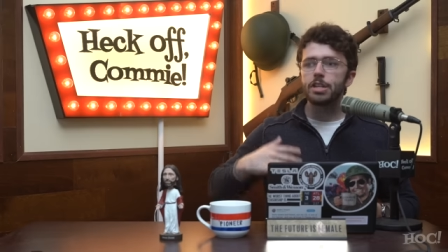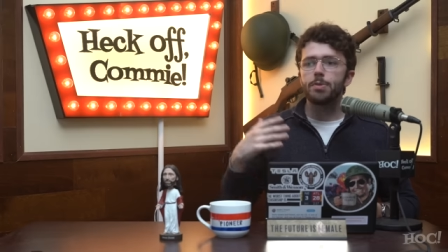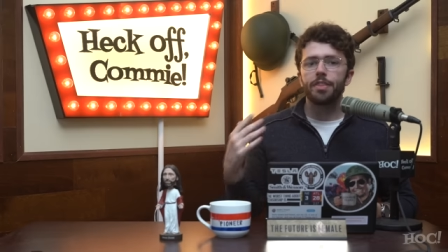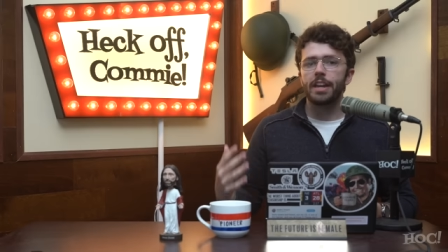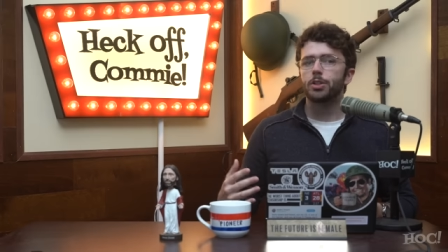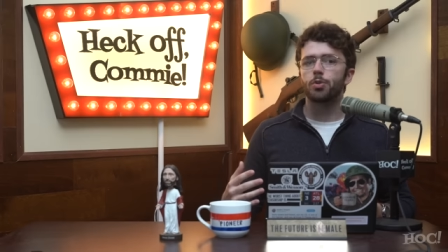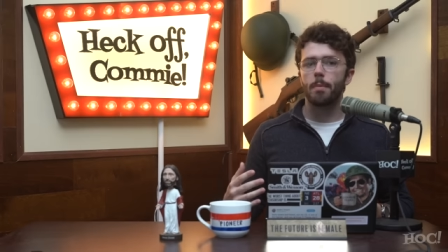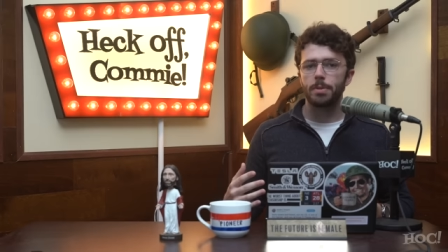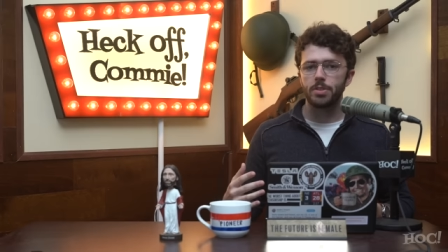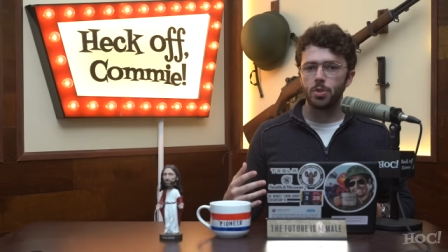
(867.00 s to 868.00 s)
you think
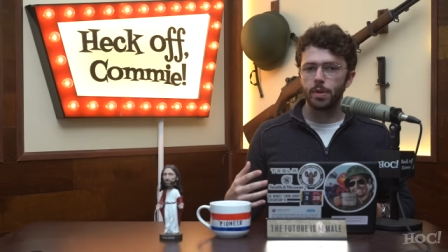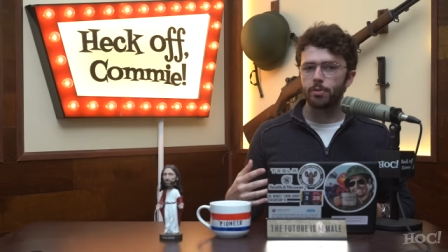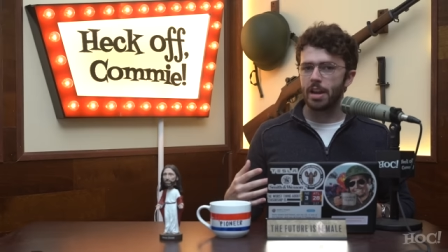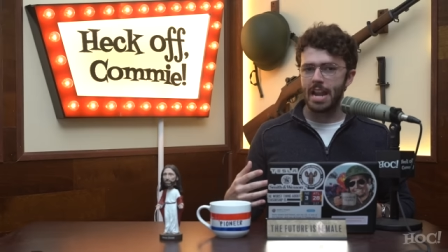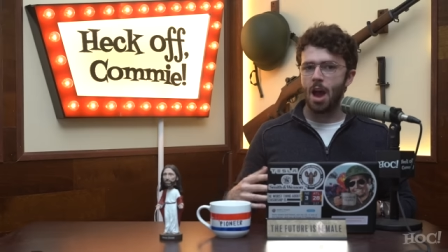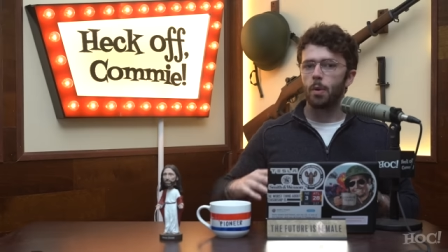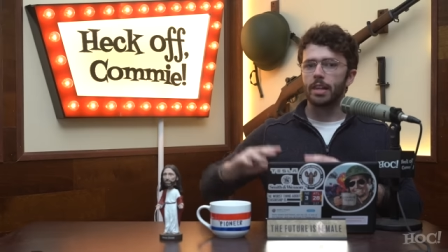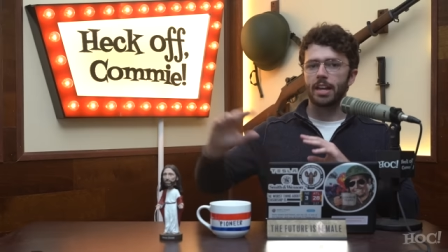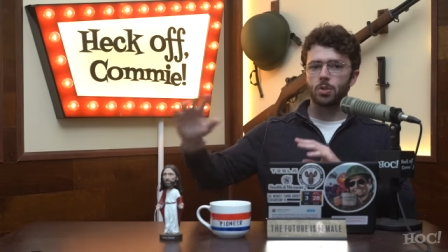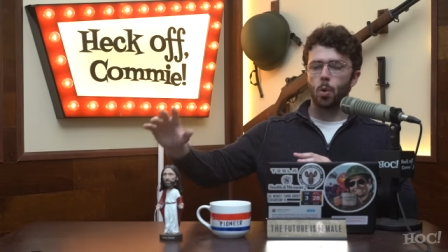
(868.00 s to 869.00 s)
Trump is doing right now
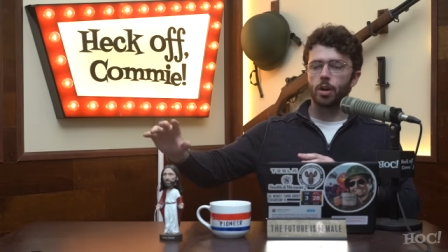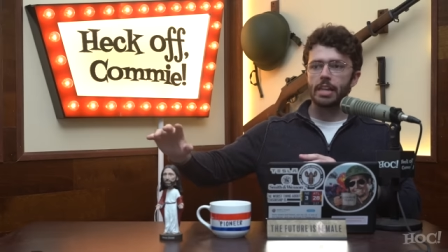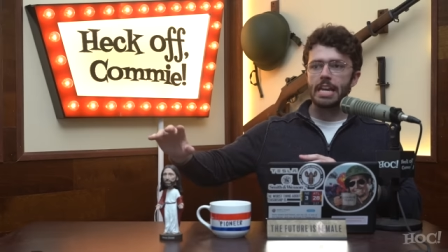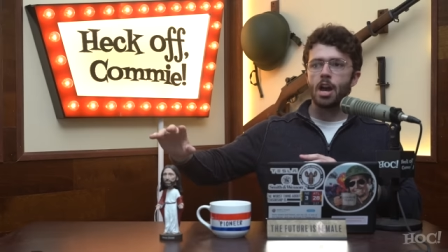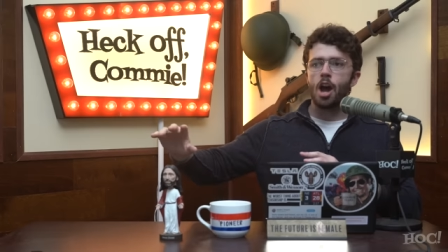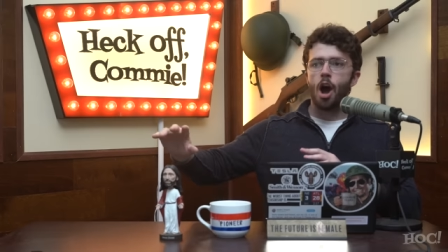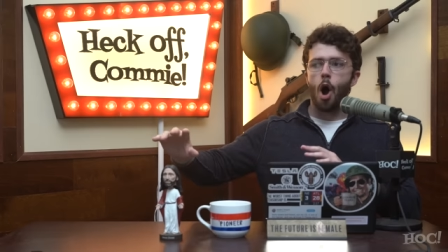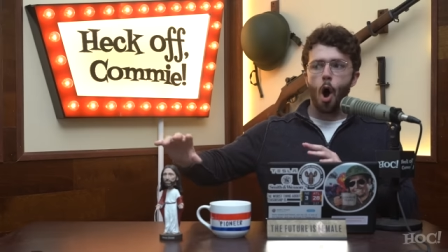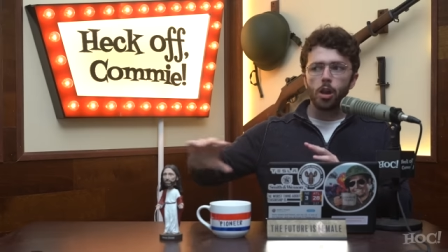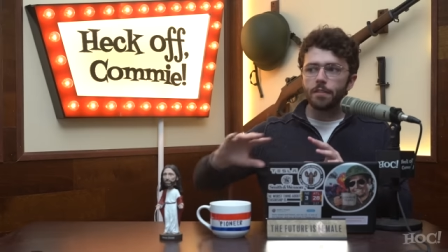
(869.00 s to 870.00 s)
electorally,
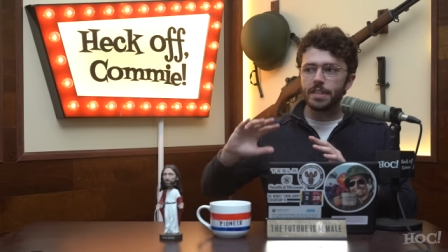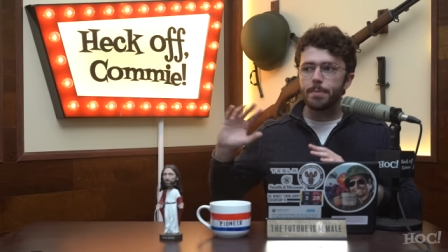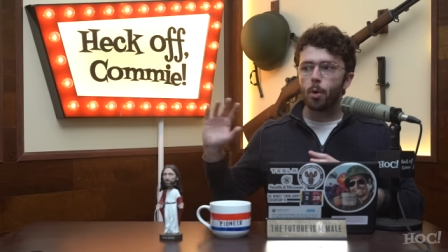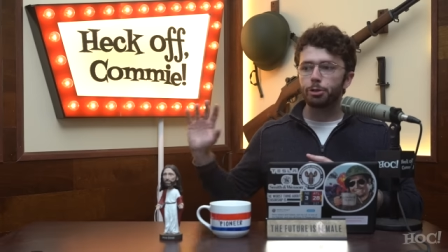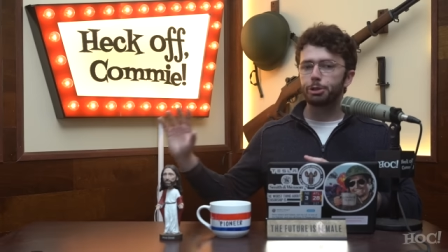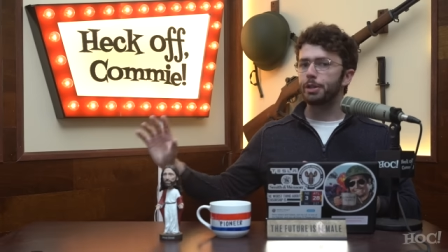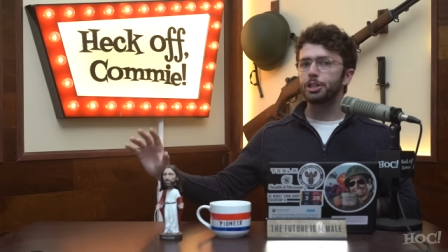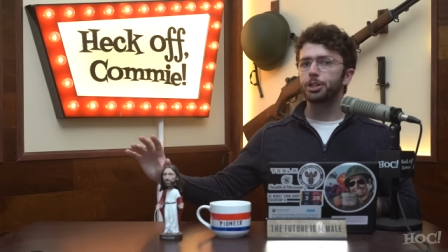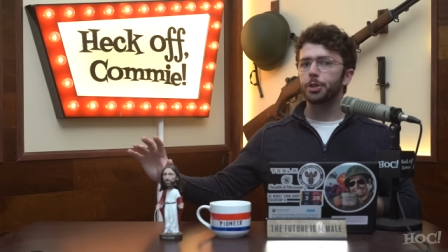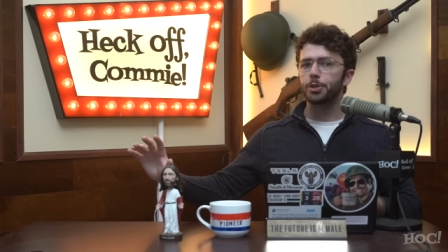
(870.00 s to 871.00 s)
all of the more
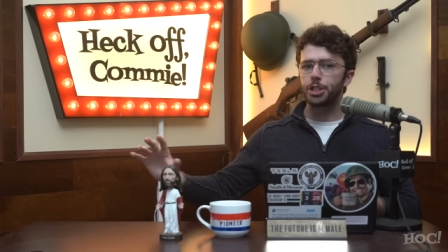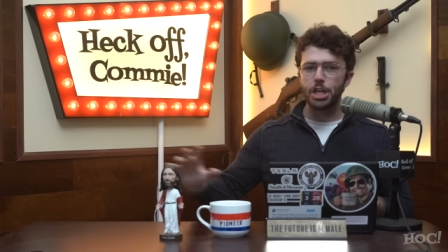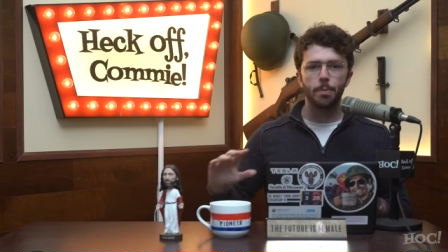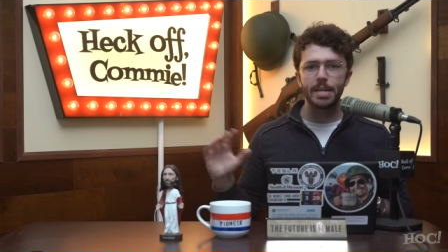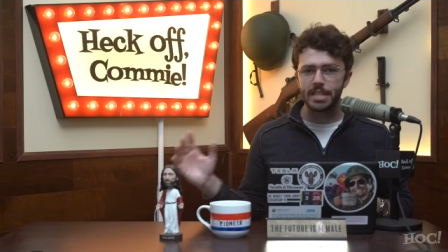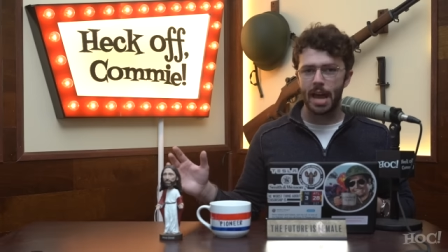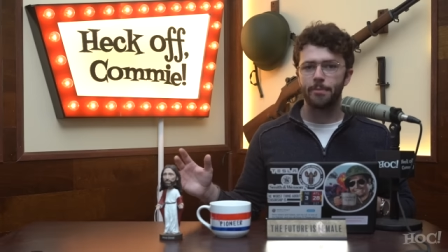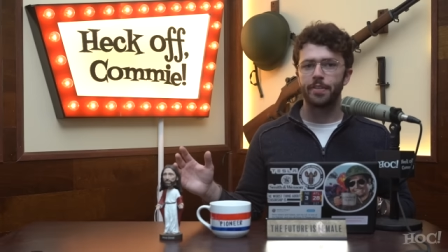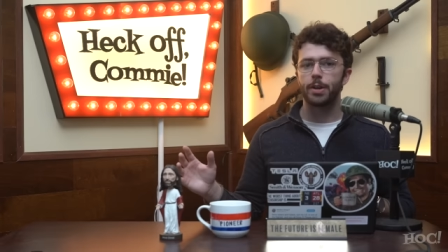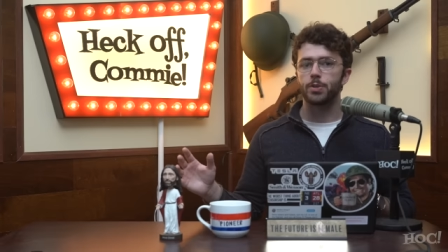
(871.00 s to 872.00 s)
traditional GOP
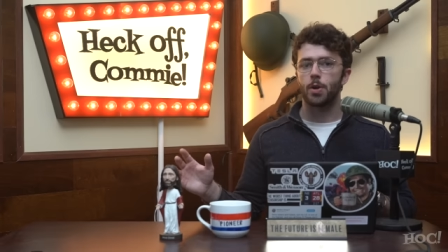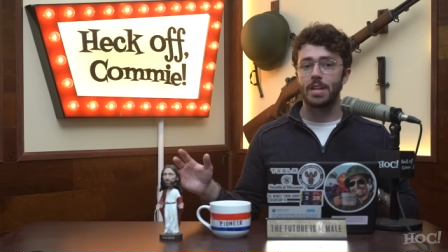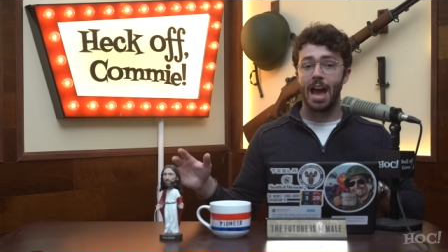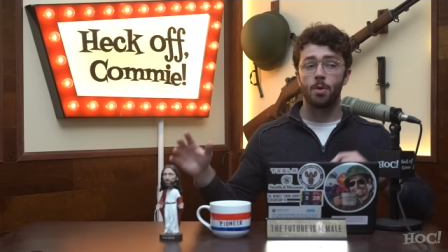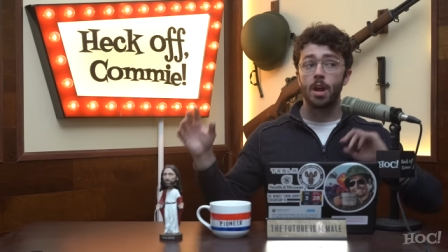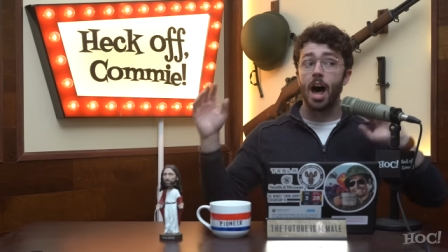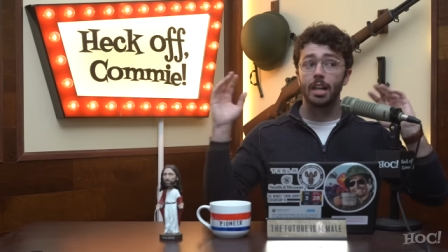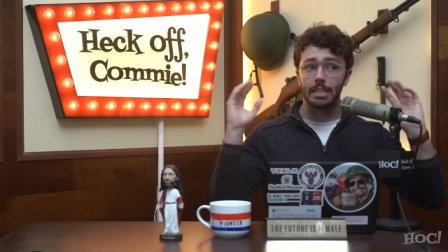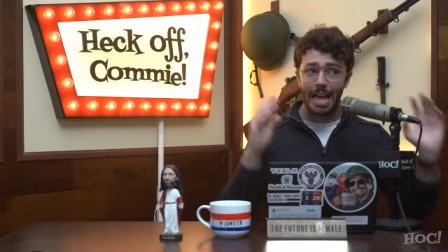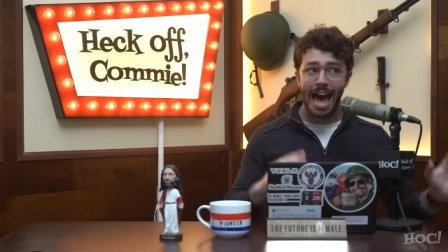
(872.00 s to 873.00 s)
type figures are down
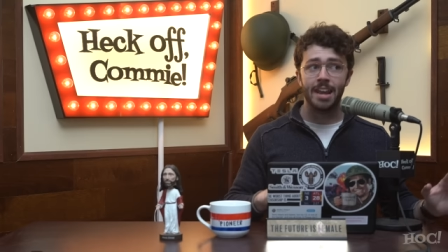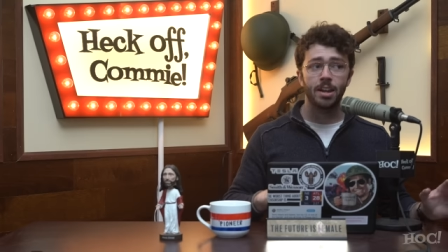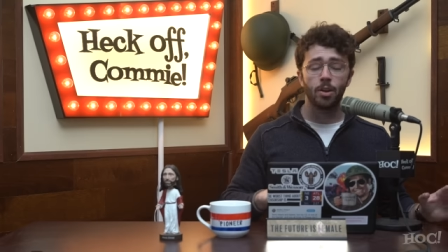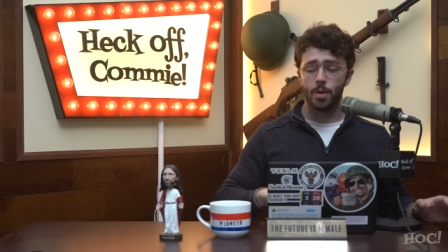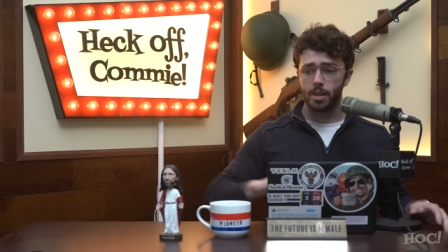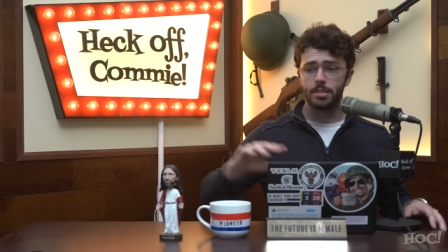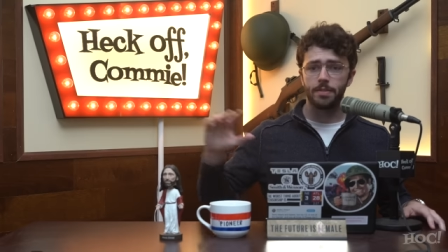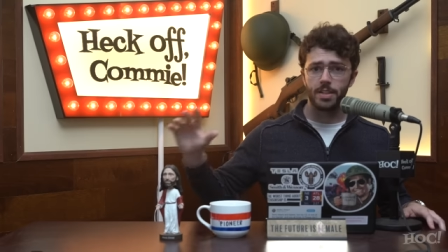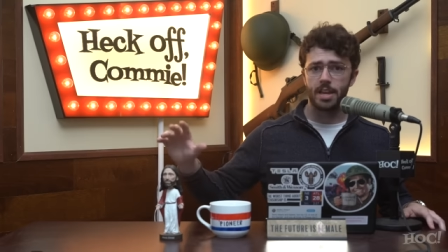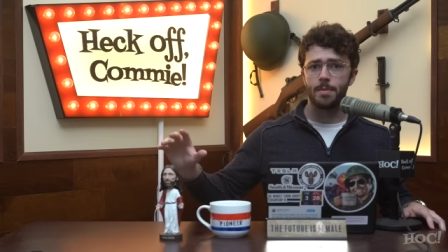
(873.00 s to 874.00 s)
a lot
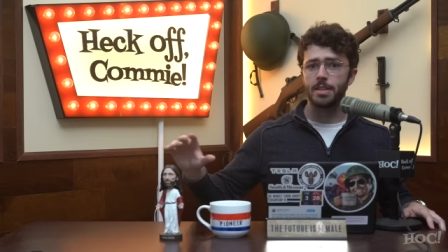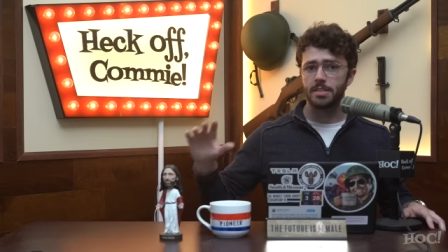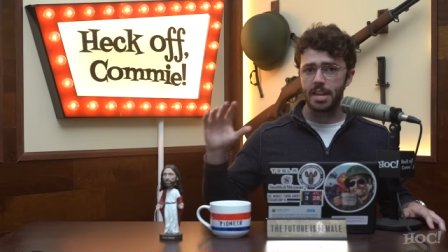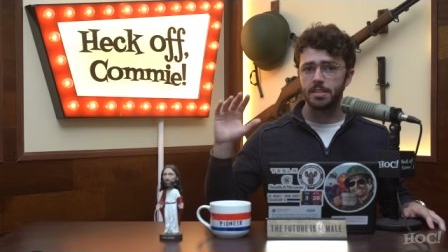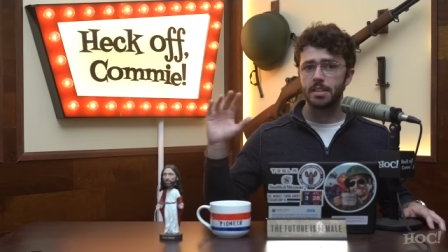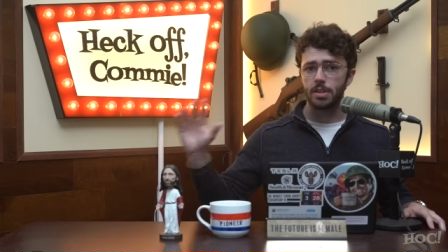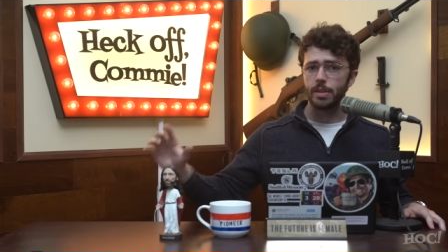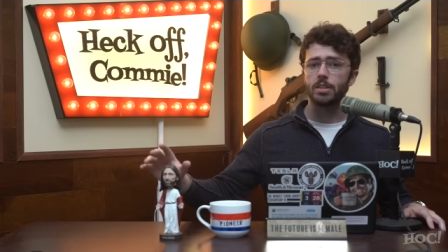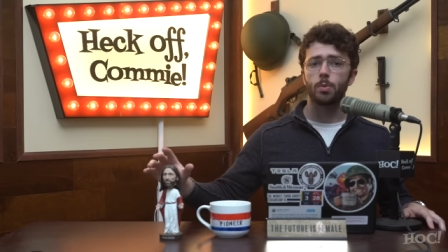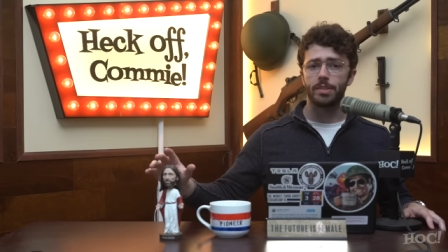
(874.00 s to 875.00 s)
relative to him in states that you
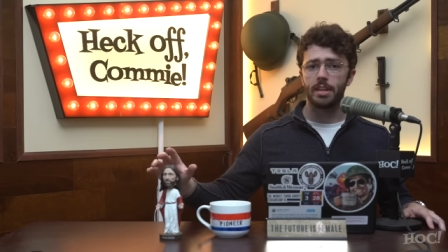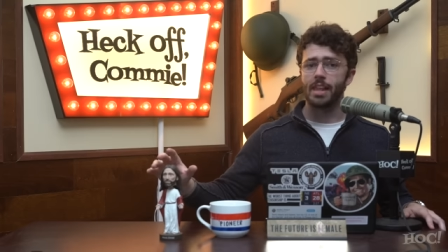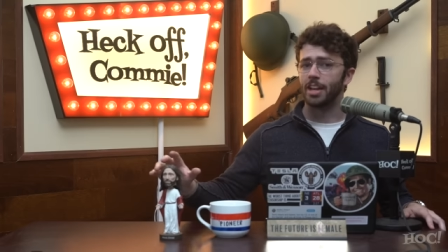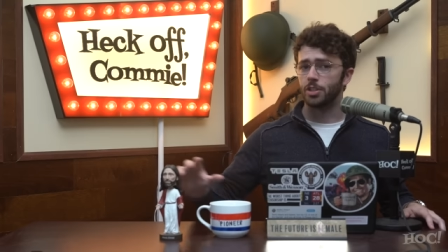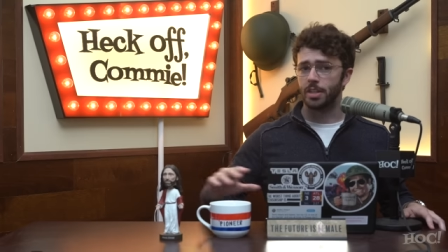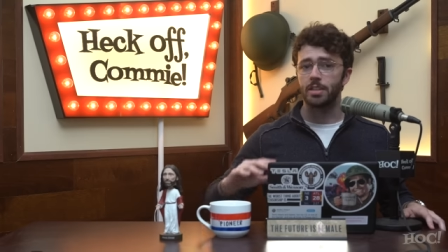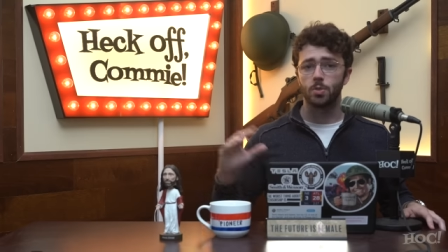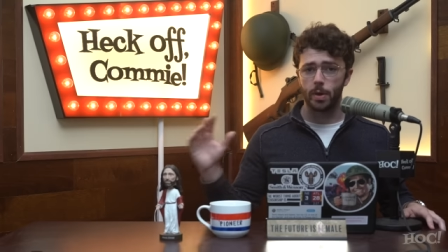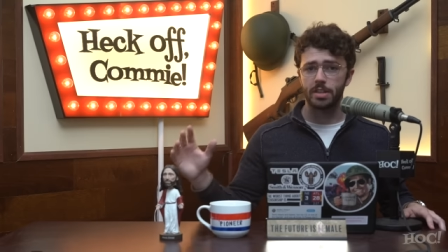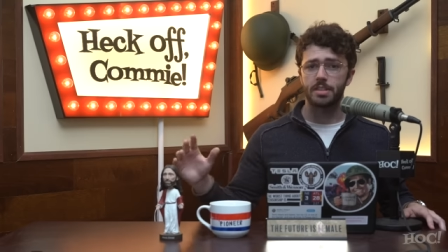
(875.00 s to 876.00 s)
need to win the election, in
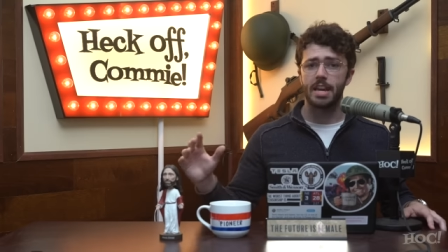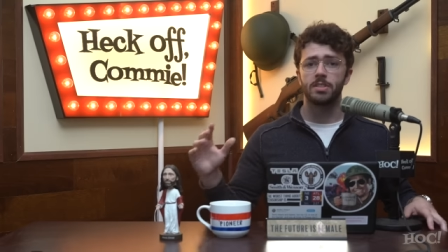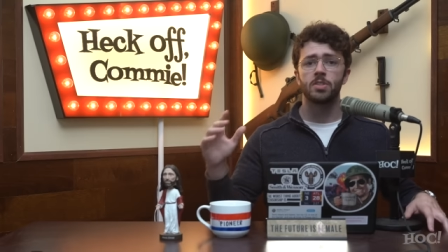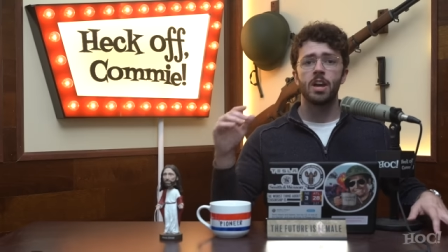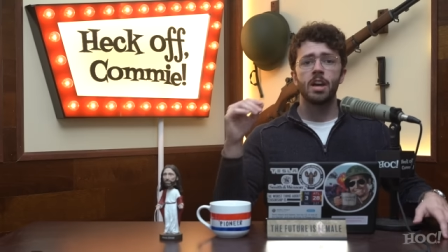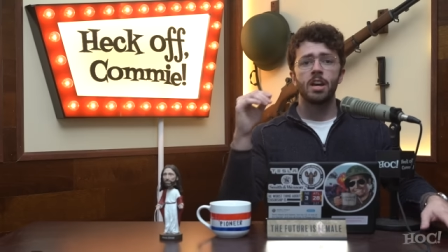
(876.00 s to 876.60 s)
swing states.